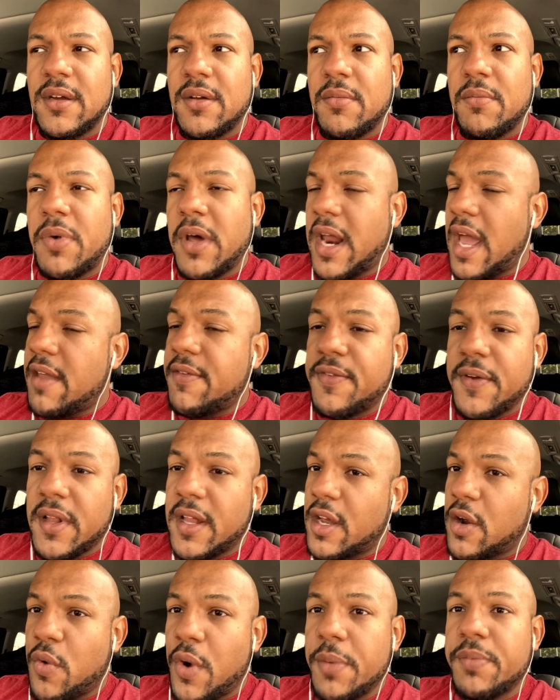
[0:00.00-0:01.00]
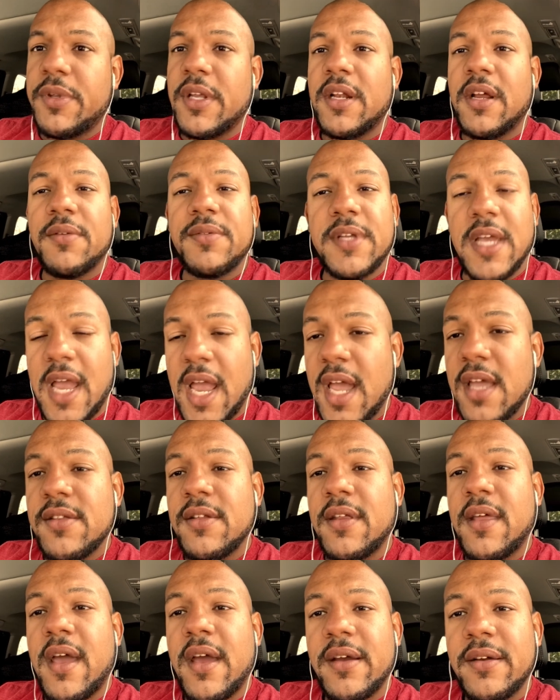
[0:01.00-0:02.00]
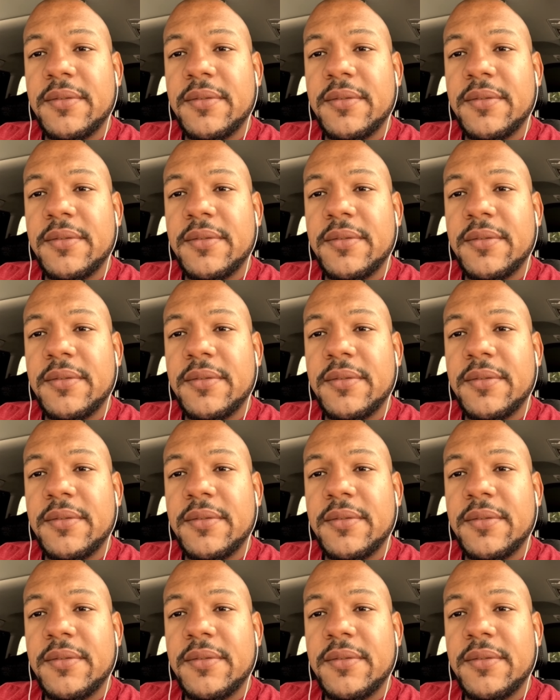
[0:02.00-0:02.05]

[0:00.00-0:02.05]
but I feel equipped enough to handle that.